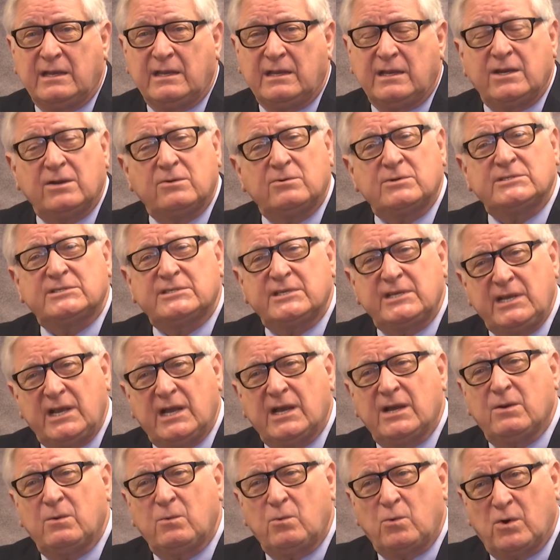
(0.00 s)
Here was a
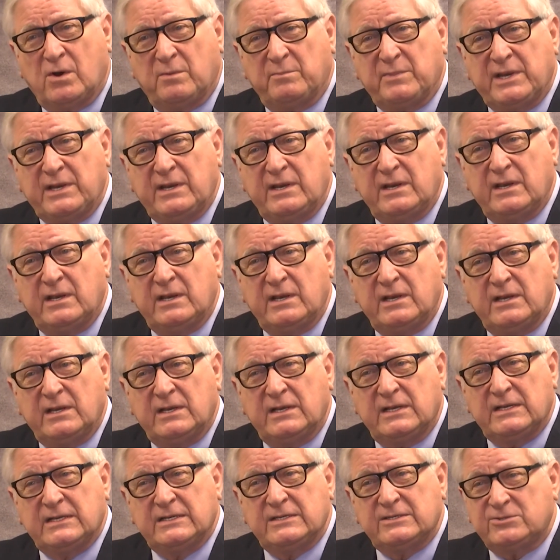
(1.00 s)
young woman
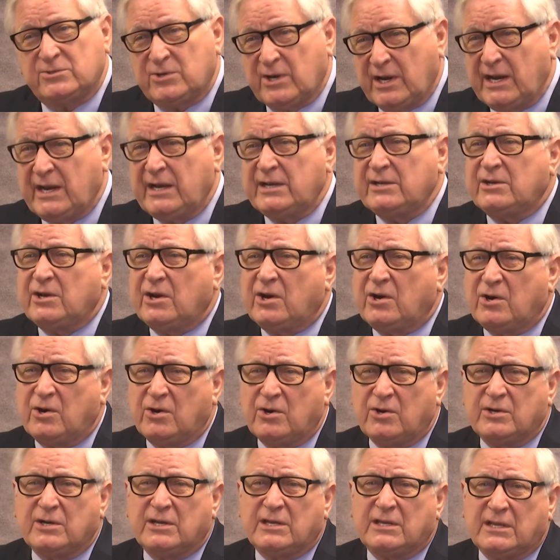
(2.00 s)
trying to
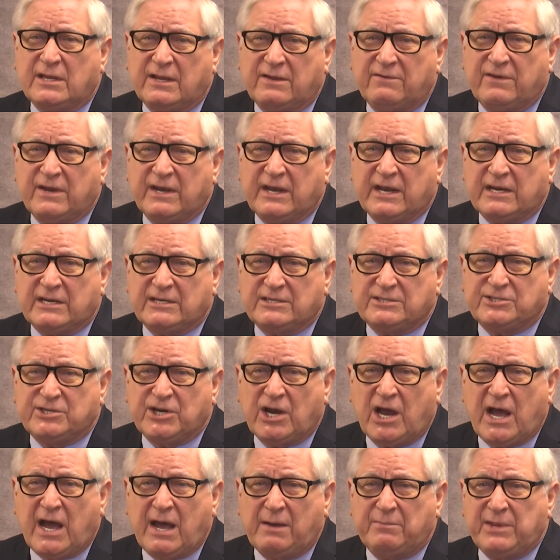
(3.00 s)
earn a living at a
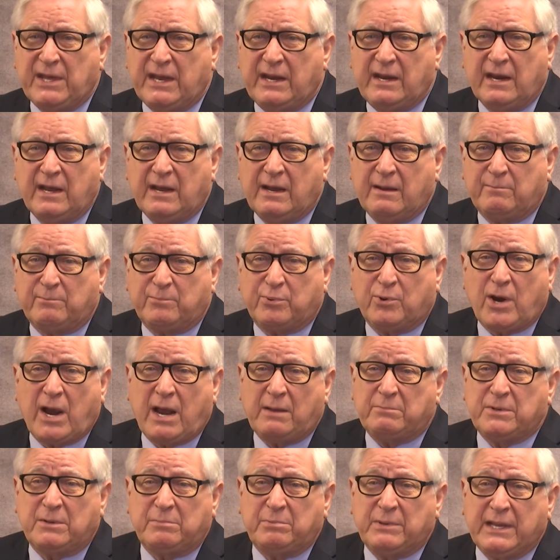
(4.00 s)
job that
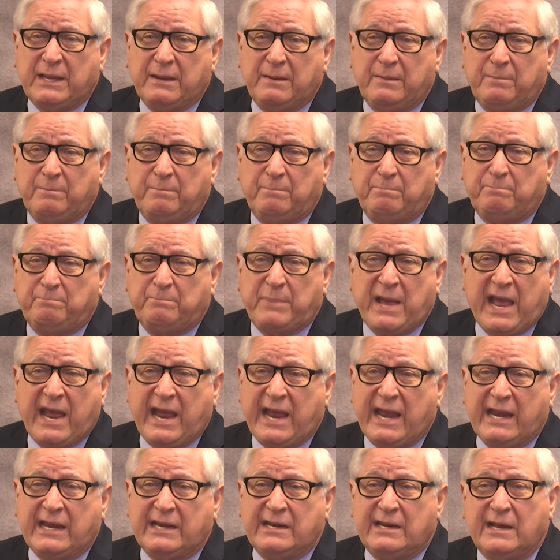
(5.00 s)
probably
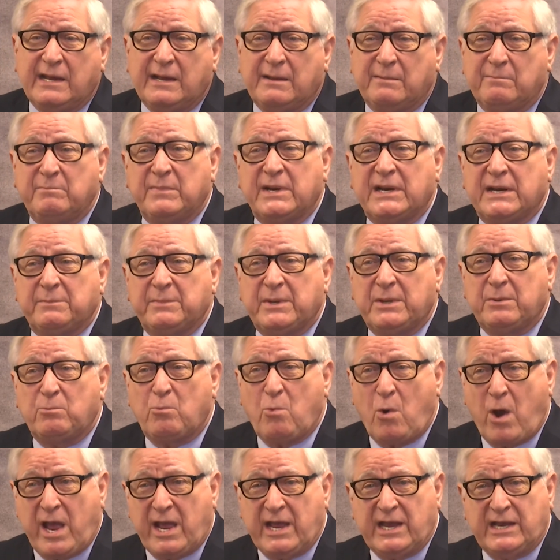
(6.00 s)
paid
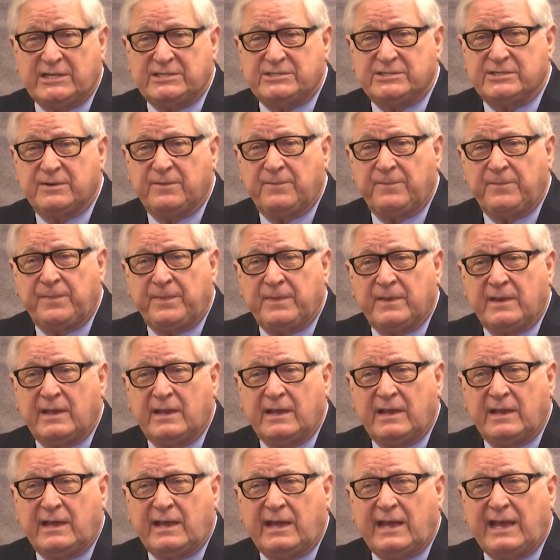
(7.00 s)
minimum wage.
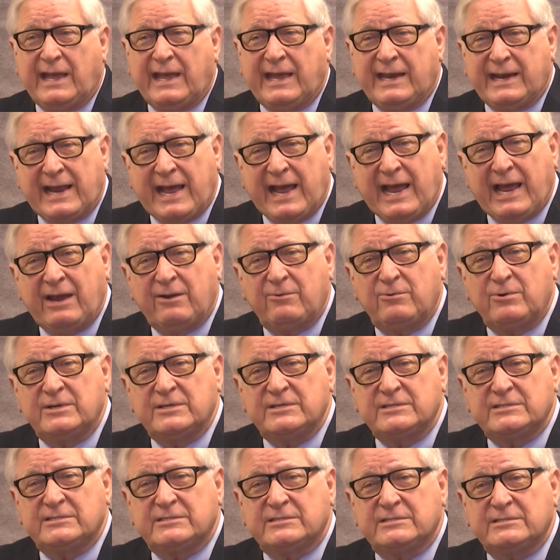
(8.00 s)
And I
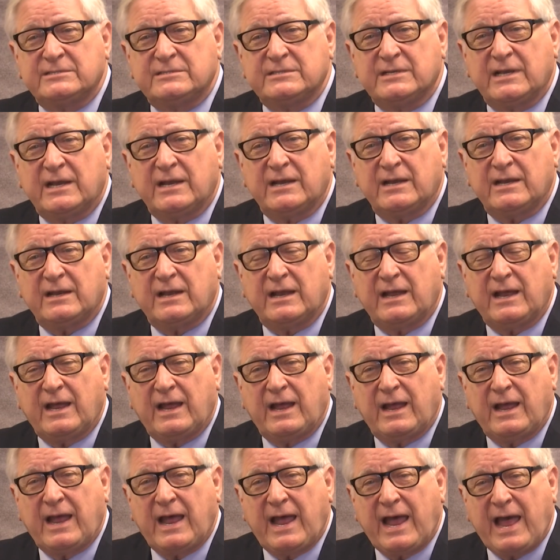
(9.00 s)
was
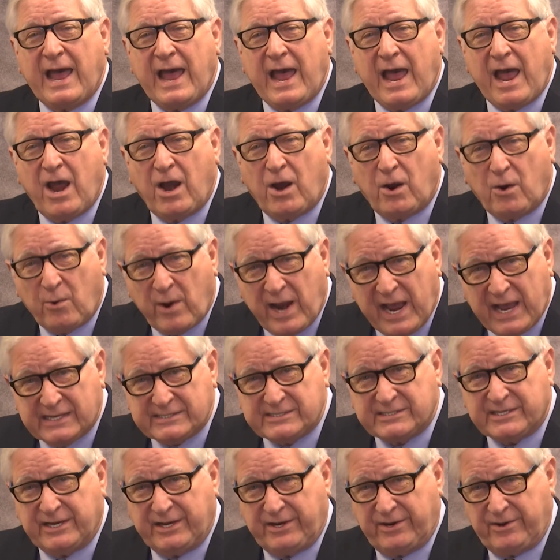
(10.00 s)

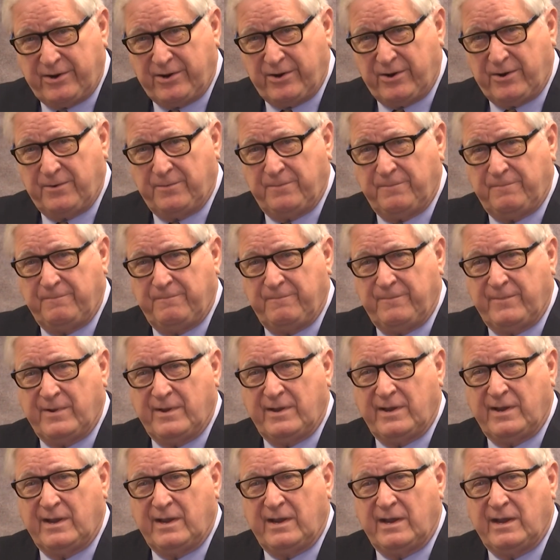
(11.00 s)
harassing her
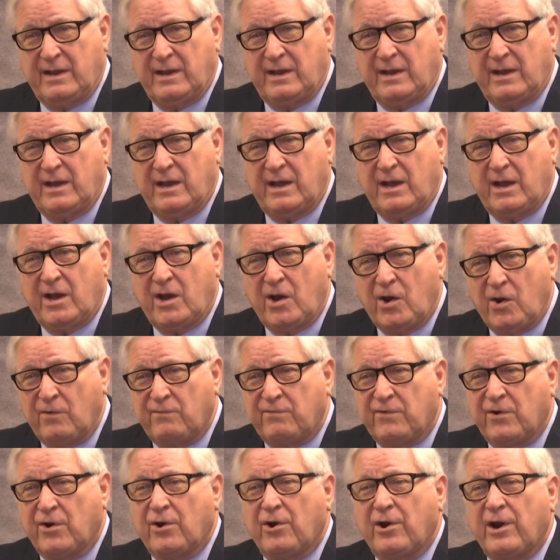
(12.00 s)

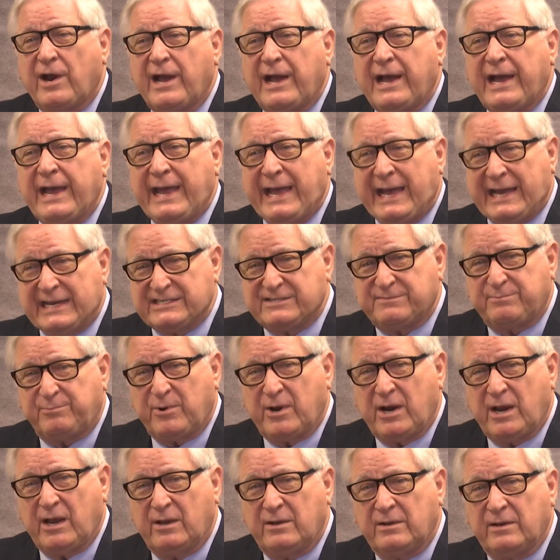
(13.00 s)
over a hash
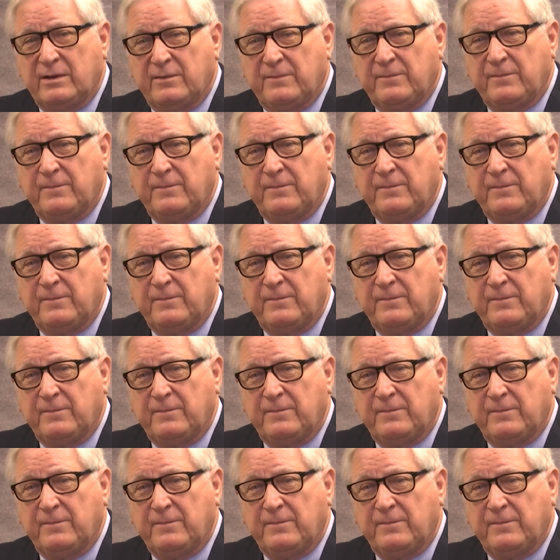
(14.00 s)
brown.